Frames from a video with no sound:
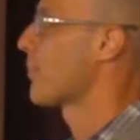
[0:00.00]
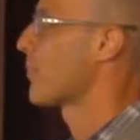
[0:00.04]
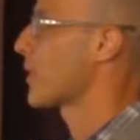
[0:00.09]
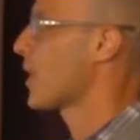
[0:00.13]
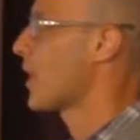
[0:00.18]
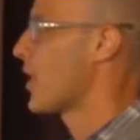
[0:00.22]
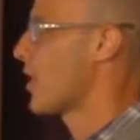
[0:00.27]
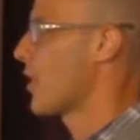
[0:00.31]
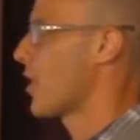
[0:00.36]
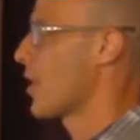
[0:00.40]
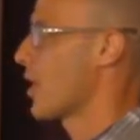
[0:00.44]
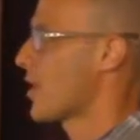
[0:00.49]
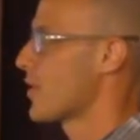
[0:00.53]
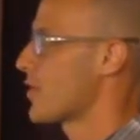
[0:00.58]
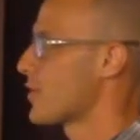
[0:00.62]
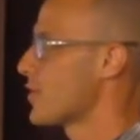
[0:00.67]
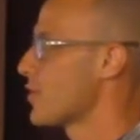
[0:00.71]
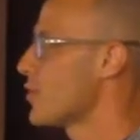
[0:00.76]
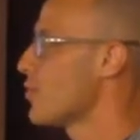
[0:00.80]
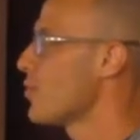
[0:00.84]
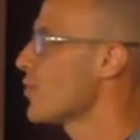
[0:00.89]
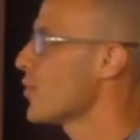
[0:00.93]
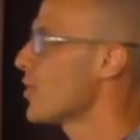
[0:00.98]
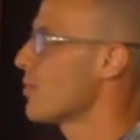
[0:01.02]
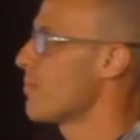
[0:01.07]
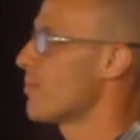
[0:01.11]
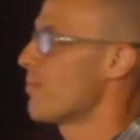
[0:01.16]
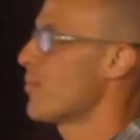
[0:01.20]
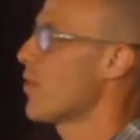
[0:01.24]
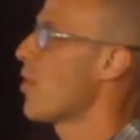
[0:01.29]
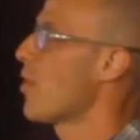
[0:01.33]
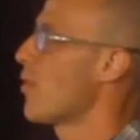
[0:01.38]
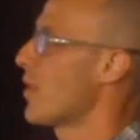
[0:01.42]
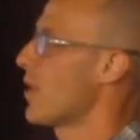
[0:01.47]
And there are 2
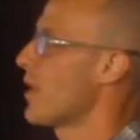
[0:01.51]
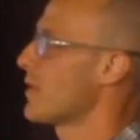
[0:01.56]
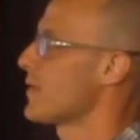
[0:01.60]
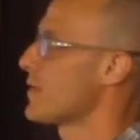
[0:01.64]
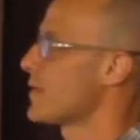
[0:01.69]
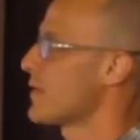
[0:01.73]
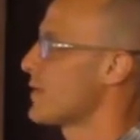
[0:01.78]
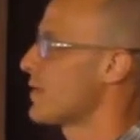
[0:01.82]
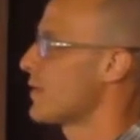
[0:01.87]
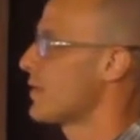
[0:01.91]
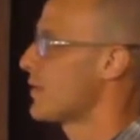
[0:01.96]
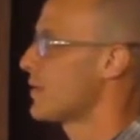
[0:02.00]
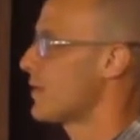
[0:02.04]
components